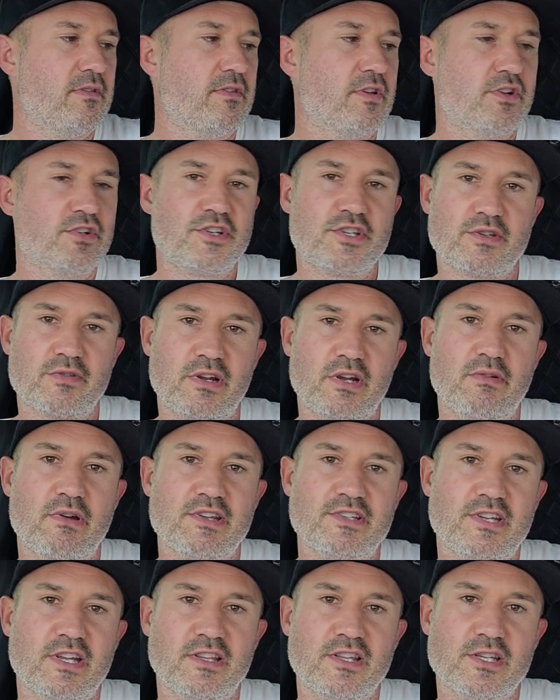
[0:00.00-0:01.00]
they're just
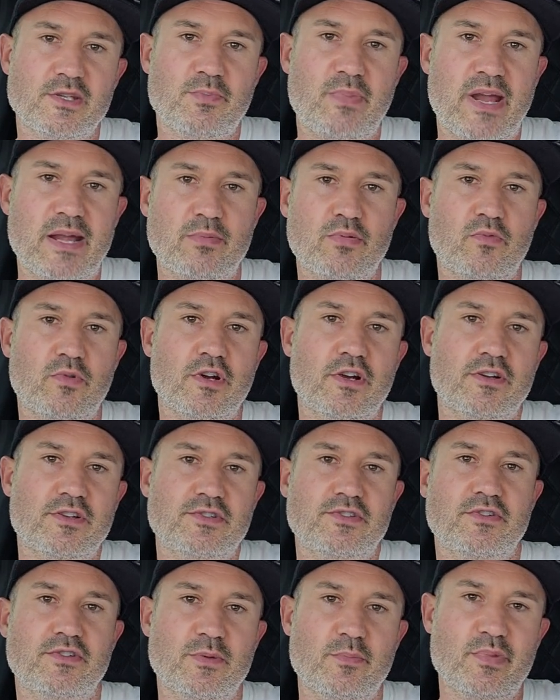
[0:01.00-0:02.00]
requesting this
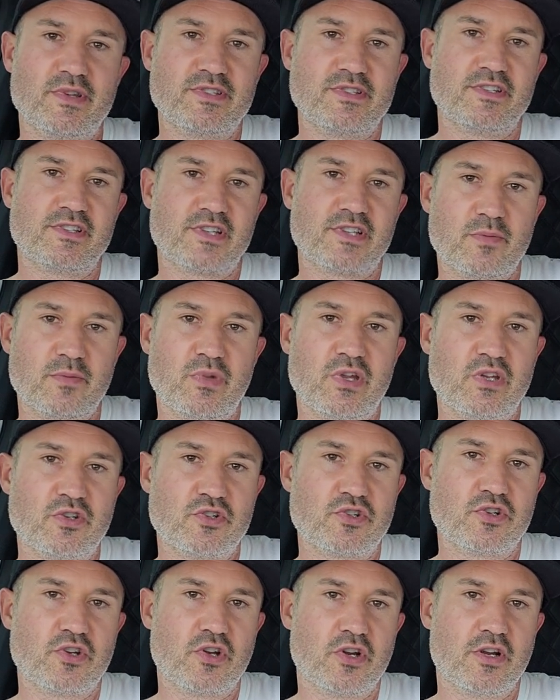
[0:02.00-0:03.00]
paperwork so the business can be
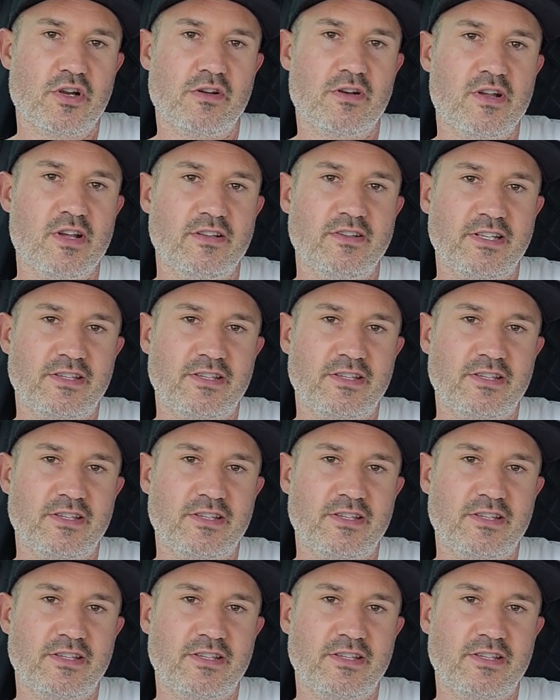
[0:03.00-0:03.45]
insured